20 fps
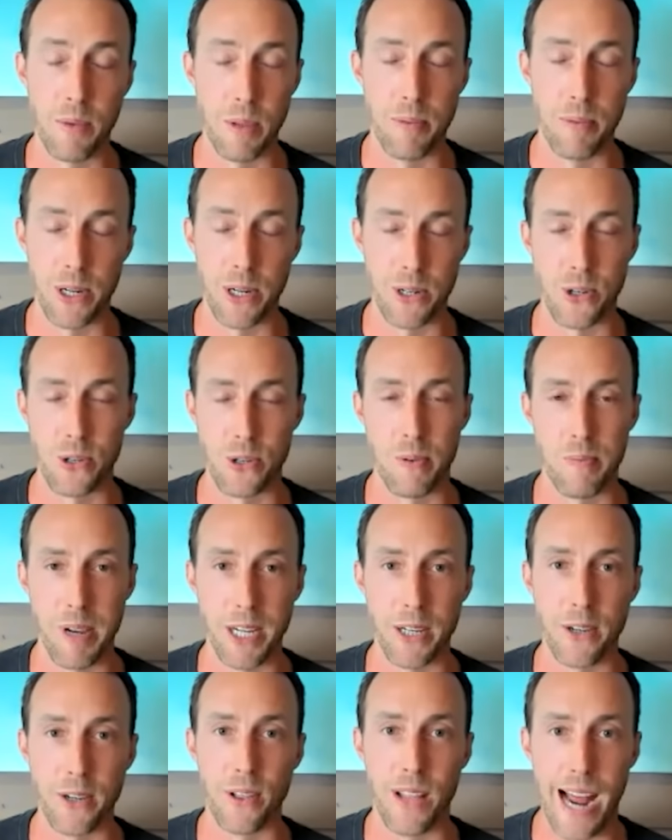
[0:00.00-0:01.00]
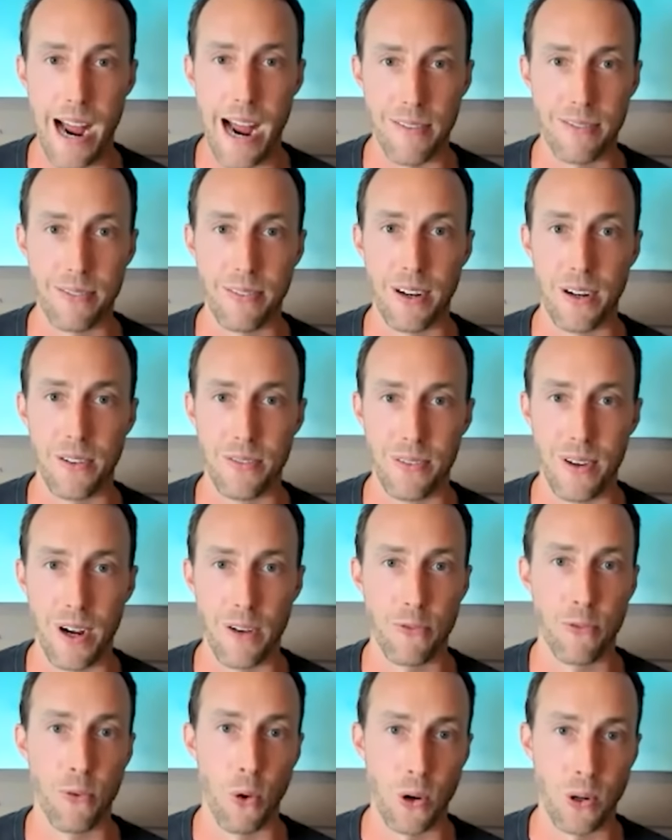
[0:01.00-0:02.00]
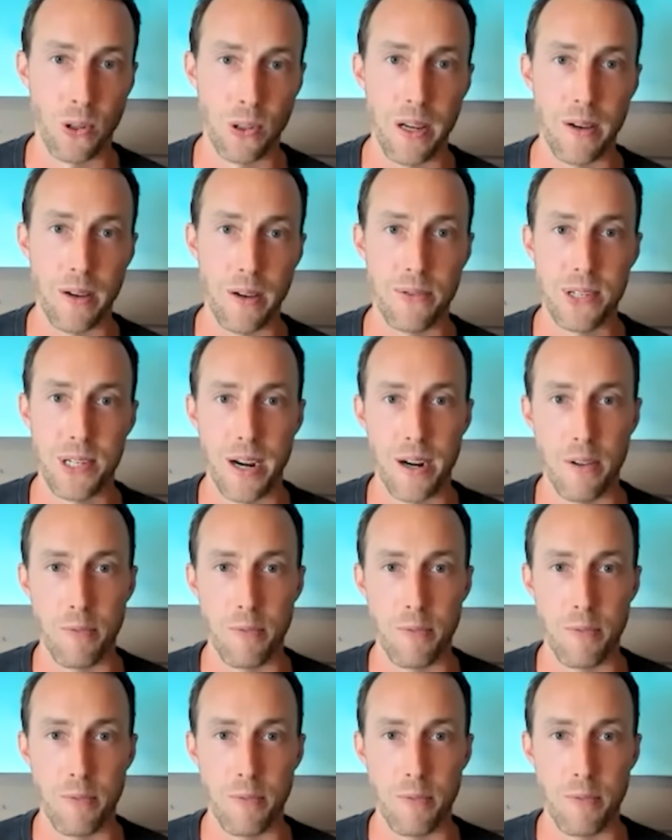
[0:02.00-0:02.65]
Some of the pictures would make you laugh of forklifts